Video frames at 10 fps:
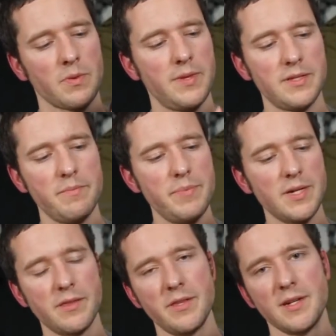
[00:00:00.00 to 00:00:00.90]
That's a
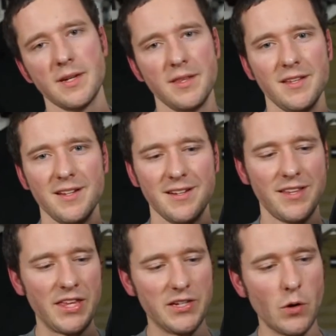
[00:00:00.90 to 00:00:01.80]
big thing on
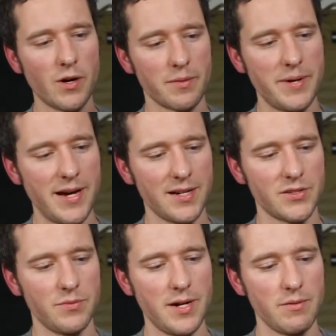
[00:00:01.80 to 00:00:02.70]
the GORUCK
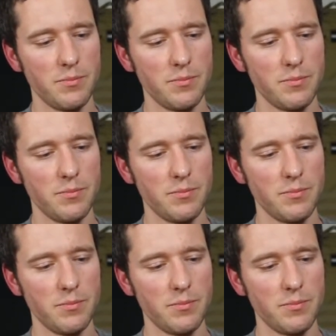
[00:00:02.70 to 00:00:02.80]
packs, right?